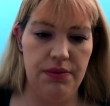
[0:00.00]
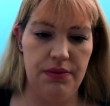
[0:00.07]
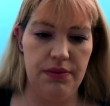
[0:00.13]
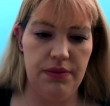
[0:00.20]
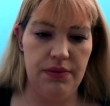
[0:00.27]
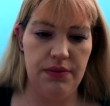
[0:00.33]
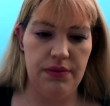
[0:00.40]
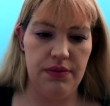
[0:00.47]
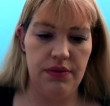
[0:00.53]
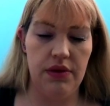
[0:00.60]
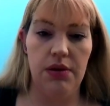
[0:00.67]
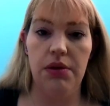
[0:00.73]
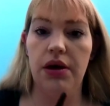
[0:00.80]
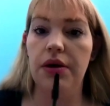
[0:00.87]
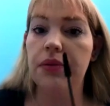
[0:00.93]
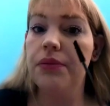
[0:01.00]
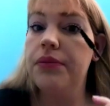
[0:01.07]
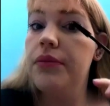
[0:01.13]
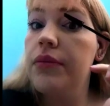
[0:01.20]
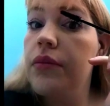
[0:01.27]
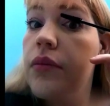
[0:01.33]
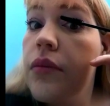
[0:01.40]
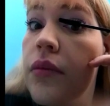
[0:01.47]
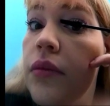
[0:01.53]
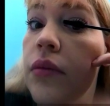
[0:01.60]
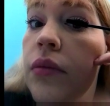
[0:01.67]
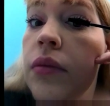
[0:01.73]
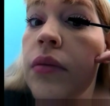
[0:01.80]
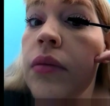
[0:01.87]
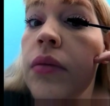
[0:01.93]

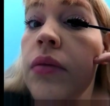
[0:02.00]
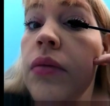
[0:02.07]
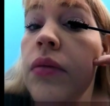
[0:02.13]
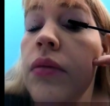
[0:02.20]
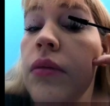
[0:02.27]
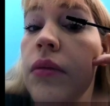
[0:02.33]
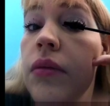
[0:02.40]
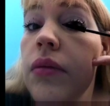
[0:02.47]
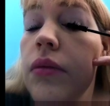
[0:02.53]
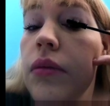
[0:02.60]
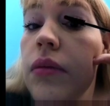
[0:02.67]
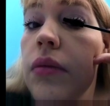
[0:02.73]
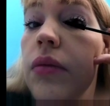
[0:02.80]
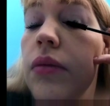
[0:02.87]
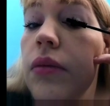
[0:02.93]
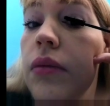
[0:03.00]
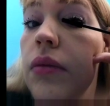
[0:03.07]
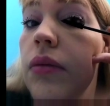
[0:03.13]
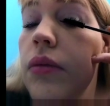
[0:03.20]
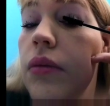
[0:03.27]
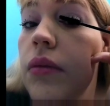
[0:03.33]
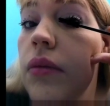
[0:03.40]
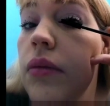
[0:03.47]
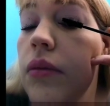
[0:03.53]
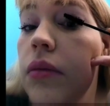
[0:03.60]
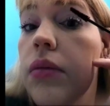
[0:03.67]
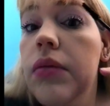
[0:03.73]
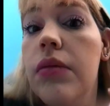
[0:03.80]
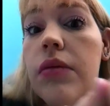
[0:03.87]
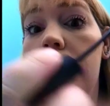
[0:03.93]

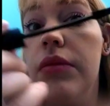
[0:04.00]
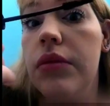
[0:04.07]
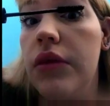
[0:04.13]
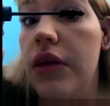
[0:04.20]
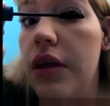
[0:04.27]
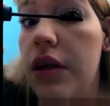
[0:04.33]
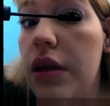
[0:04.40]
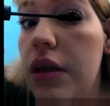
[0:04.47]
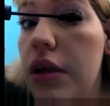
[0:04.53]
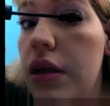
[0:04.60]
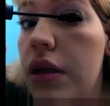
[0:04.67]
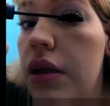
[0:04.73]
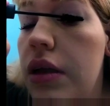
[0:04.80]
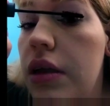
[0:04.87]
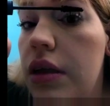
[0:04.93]
(silence)